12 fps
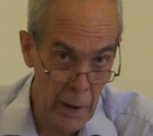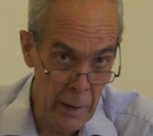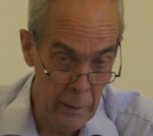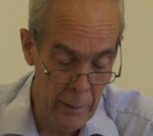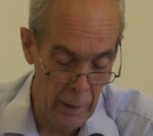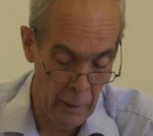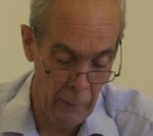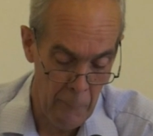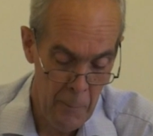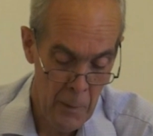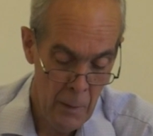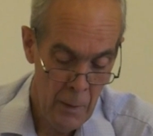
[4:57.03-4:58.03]
India.
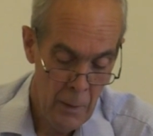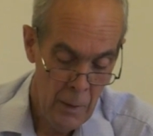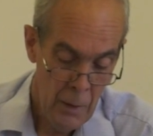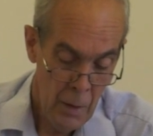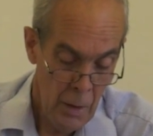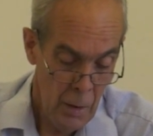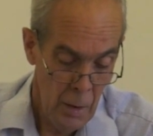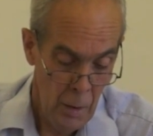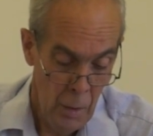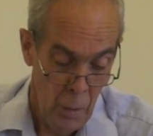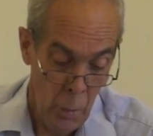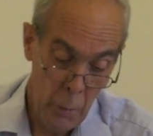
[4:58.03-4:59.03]

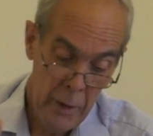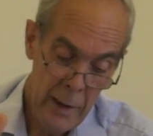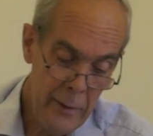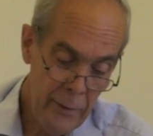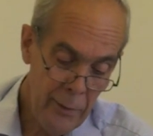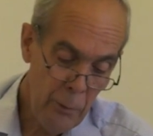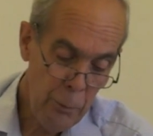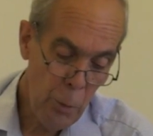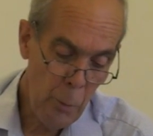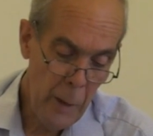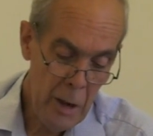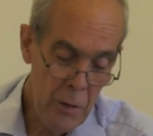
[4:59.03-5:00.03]
or at least the
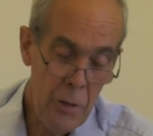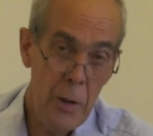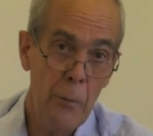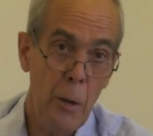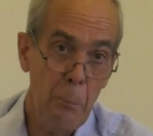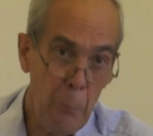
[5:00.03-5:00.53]
formation of a